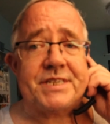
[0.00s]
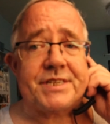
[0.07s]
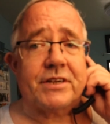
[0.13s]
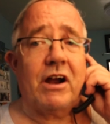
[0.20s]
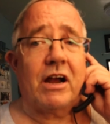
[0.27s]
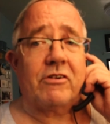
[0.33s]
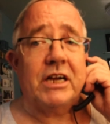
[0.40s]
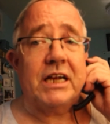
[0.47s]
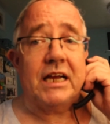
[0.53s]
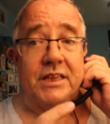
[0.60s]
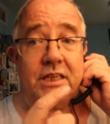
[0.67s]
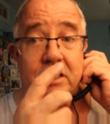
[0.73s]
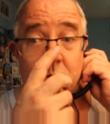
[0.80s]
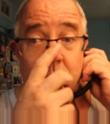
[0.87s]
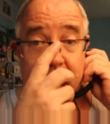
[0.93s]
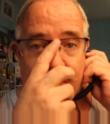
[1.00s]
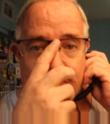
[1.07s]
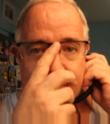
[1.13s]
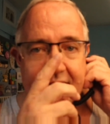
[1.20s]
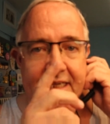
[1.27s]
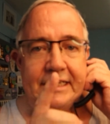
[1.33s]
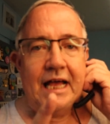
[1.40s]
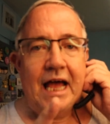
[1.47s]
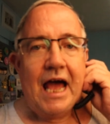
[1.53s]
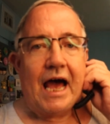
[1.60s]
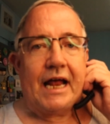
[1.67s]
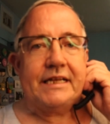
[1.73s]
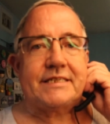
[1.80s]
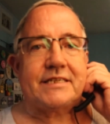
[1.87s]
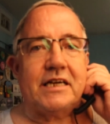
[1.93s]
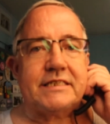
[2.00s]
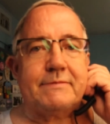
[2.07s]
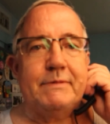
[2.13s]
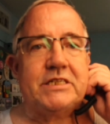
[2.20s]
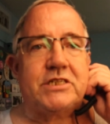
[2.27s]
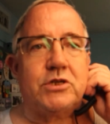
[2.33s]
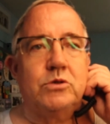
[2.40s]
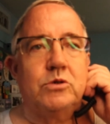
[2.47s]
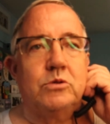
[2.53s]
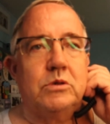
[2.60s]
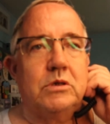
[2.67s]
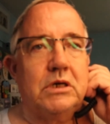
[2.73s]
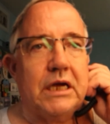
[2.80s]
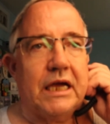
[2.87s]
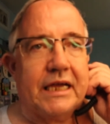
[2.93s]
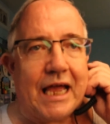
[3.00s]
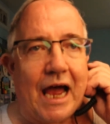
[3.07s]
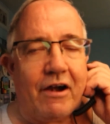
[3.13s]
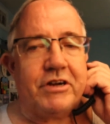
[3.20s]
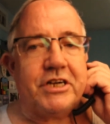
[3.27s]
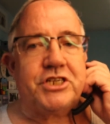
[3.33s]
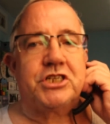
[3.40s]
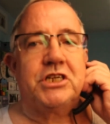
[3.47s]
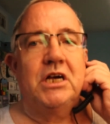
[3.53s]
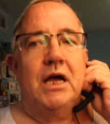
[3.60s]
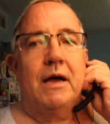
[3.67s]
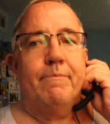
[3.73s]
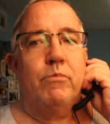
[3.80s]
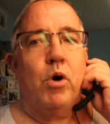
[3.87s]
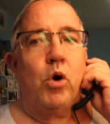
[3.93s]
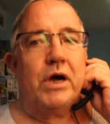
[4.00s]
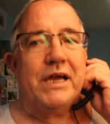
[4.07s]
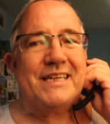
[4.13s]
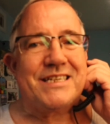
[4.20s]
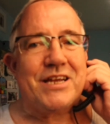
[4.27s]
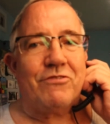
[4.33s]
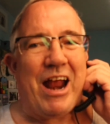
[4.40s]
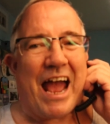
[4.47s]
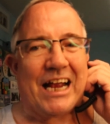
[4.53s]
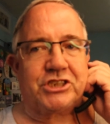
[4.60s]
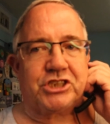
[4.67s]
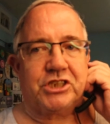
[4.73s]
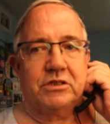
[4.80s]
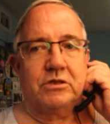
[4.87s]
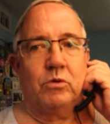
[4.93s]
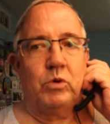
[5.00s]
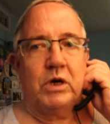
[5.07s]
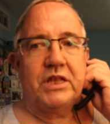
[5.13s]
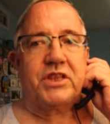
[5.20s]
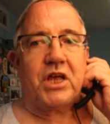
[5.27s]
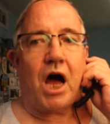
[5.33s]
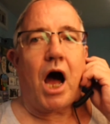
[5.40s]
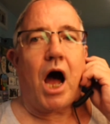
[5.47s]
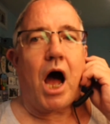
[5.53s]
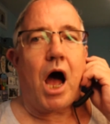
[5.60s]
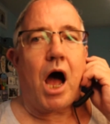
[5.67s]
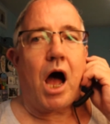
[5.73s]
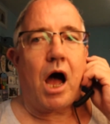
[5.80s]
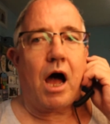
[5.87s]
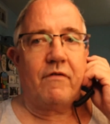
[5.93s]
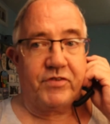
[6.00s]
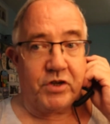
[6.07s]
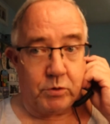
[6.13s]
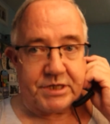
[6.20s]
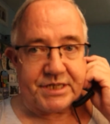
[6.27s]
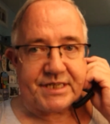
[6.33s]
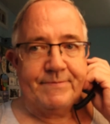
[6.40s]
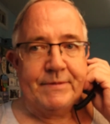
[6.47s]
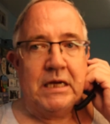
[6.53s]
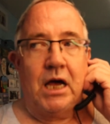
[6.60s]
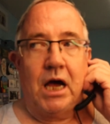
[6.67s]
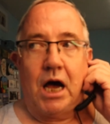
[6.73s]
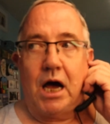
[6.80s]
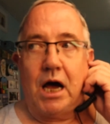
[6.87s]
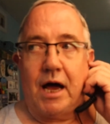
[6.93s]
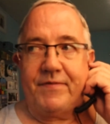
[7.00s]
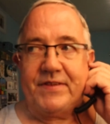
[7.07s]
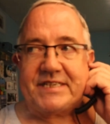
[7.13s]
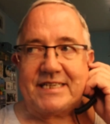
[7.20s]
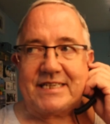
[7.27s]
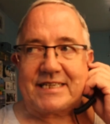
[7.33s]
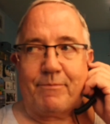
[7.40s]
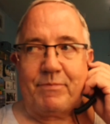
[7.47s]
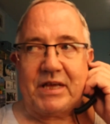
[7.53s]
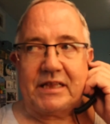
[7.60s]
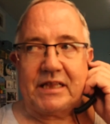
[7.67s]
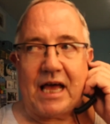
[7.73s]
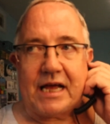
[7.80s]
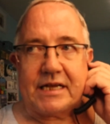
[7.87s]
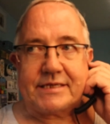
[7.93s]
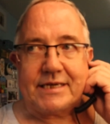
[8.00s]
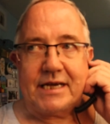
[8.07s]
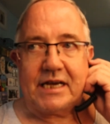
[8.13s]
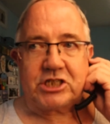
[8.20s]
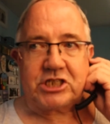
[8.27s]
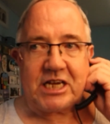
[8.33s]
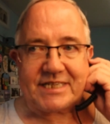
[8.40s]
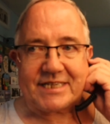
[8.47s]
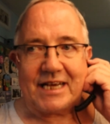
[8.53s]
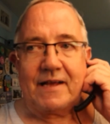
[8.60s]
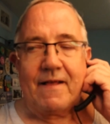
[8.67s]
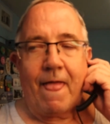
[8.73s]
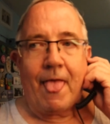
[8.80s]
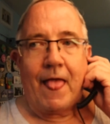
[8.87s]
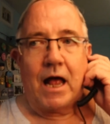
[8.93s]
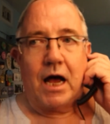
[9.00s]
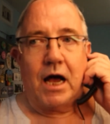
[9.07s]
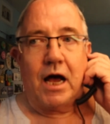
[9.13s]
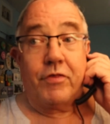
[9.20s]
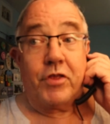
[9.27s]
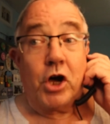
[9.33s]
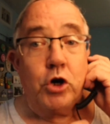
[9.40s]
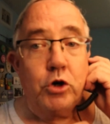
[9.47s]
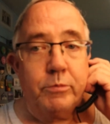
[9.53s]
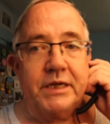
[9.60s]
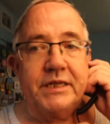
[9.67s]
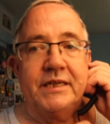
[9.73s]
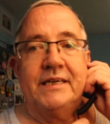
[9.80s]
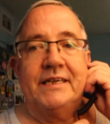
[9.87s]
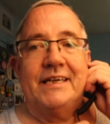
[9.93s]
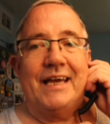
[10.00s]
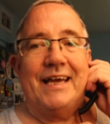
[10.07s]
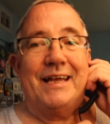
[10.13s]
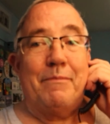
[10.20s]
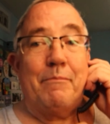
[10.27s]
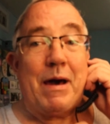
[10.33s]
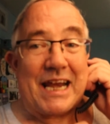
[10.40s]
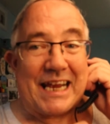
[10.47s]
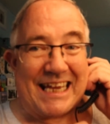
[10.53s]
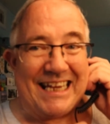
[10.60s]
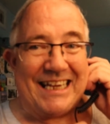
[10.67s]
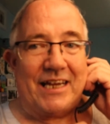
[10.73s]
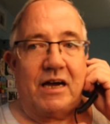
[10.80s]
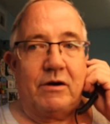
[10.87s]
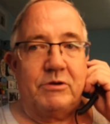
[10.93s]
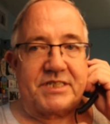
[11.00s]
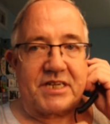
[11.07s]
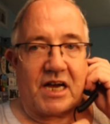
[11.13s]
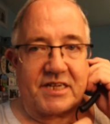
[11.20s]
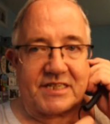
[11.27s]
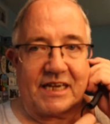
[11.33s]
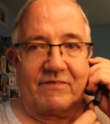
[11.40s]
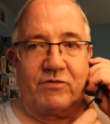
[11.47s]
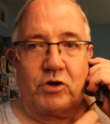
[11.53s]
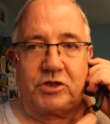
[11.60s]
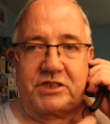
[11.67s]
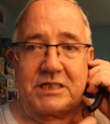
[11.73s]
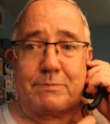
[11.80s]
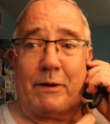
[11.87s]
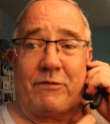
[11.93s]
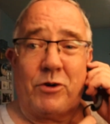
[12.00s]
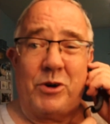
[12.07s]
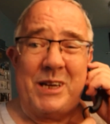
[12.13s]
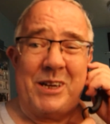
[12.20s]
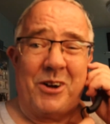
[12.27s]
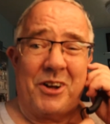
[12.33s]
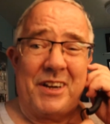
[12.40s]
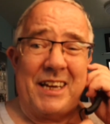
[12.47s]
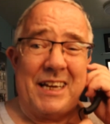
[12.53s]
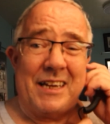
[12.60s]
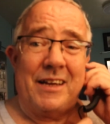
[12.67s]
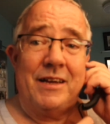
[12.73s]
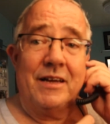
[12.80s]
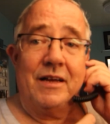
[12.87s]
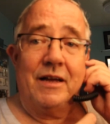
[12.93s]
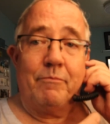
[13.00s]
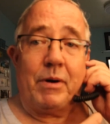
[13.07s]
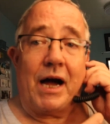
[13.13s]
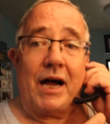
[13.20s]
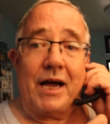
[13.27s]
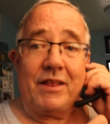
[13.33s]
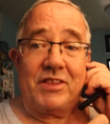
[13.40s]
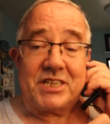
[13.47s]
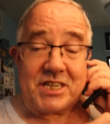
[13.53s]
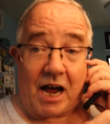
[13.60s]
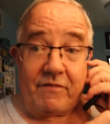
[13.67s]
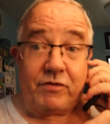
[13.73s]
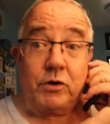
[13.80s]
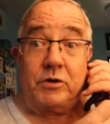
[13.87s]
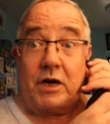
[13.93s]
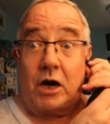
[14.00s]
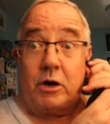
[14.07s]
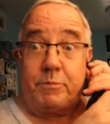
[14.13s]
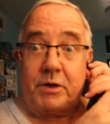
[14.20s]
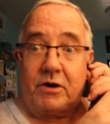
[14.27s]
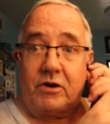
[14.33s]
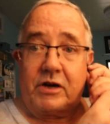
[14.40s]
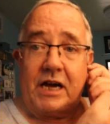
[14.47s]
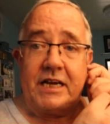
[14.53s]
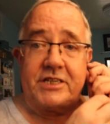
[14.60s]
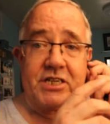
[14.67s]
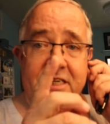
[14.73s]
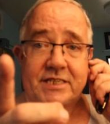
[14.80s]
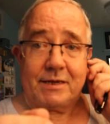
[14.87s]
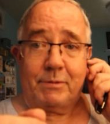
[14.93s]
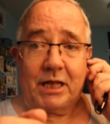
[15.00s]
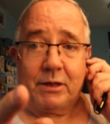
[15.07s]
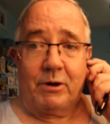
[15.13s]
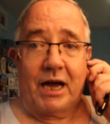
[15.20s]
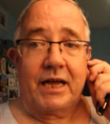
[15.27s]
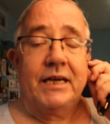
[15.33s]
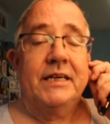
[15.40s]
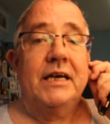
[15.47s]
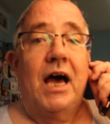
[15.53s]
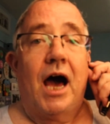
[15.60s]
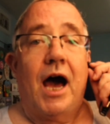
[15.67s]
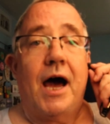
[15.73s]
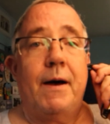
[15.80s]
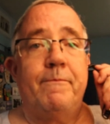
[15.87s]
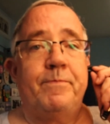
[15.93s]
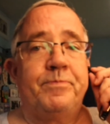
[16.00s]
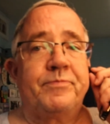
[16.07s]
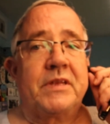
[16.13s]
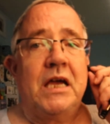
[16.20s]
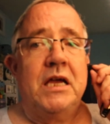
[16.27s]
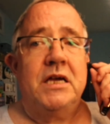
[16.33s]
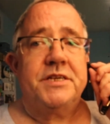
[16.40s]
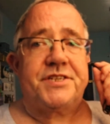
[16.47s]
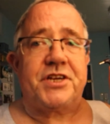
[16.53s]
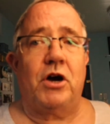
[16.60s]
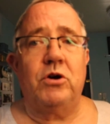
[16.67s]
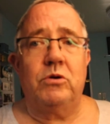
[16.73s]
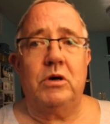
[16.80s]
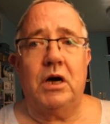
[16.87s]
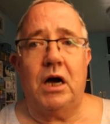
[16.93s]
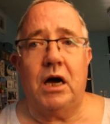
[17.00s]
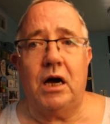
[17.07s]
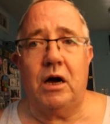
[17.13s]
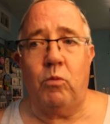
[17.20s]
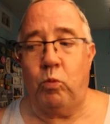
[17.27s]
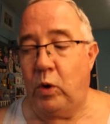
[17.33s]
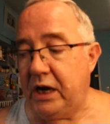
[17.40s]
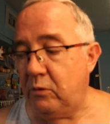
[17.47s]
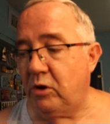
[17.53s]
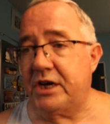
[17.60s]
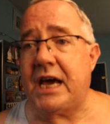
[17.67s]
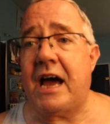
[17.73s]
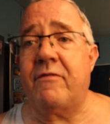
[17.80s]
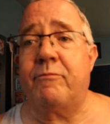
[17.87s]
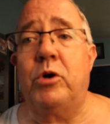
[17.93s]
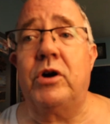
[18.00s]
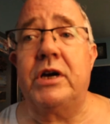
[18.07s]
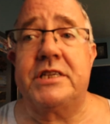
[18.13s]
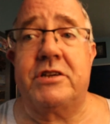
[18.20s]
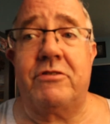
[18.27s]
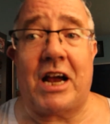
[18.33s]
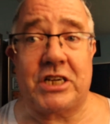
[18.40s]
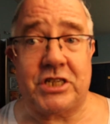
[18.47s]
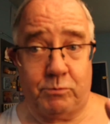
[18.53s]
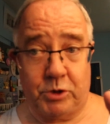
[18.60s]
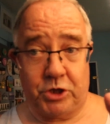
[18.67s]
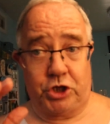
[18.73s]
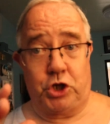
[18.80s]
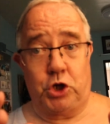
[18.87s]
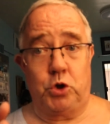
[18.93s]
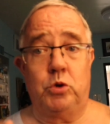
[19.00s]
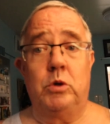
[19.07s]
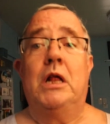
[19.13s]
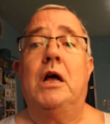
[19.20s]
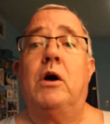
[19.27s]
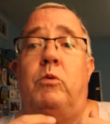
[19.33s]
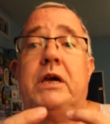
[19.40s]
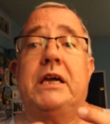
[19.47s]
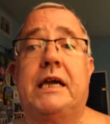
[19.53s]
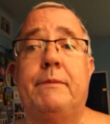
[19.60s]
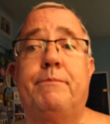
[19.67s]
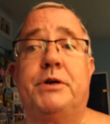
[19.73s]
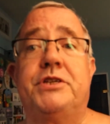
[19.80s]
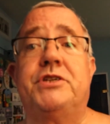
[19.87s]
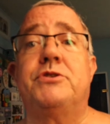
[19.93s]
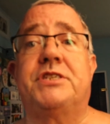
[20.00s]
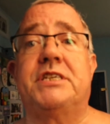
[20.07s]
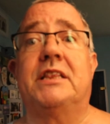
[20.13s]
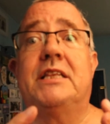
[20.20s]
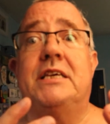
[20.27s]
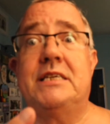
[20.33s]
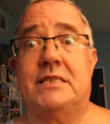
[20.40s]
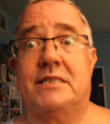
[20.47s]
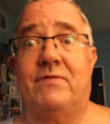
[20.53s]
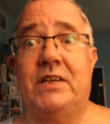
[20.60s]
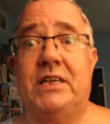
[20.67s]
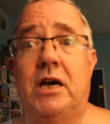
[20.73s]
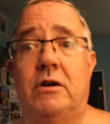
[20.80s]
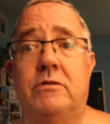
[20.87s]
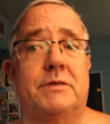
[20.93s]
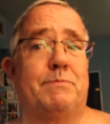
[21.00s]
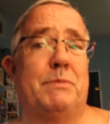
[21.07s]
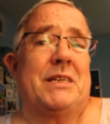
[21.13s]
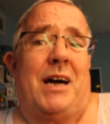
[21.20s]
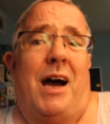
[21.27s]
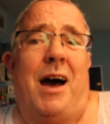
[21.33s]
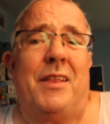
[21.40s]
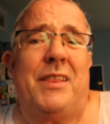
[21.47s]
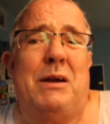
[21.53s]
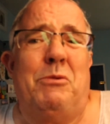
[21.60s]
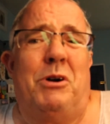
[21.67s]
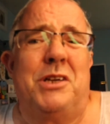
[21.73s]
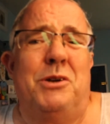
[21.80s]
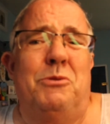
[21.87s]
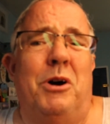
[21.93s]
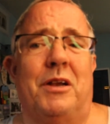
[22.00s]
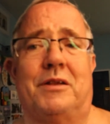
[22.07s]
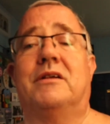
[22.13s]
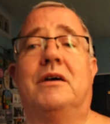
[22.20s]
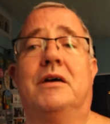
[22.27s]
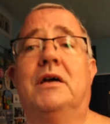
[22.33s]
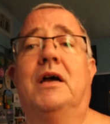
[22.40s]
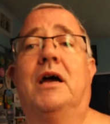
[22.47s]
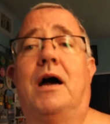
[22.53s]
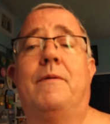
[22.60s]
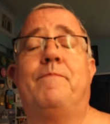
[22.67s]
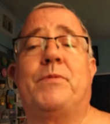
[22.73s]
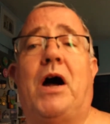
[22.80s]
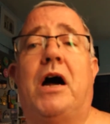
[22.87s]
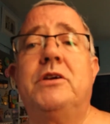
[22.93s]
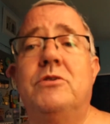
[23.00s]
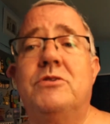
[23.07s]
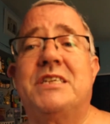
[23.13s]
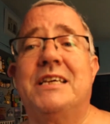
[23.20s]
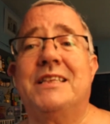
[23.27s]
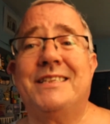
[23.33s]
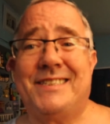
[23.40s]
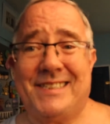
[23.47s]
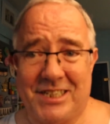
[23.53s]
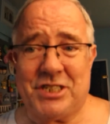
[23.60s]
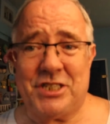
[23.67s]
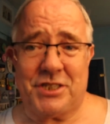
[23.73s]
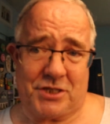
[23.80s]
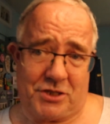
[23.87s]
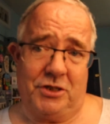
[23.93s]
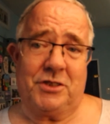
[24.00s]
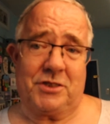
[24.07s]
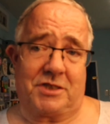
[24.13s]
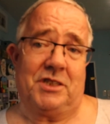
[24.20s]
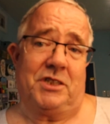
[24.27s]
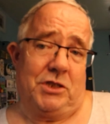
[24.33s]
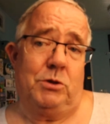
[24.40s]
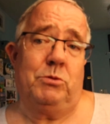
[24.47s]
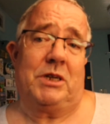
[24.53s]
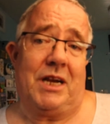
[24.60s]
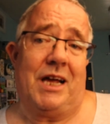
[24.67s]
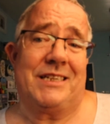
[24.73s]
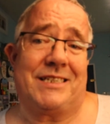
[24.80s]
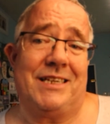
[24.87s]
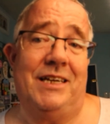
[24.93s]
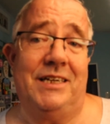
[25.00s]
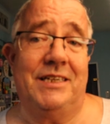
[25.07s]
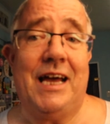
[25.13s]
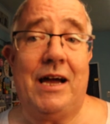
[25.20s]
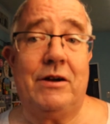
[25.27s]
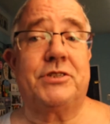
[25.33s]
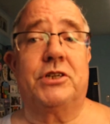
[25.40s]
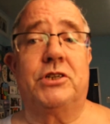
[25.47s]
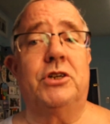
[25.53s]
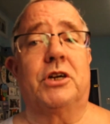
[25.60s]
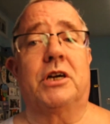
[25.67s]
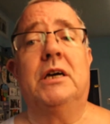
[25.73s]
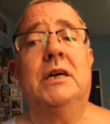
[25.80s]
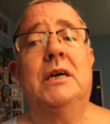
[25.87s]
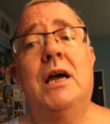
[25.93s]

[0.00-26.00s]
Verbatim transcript: Mr. Gregory in the UK, and he's asked me to encourage more interaction with our viewers. Uh, and this is something that uh, Chester, uh, the human in Marikina, was asking for just before he got hit by the typhoon. I hope you're okay, Chester, by the way. Um, so we want to have more interaction with you. We keep producing these videos, but are they what you want? Um, are you seeing the dishes cooked that you would like to learn how to cook?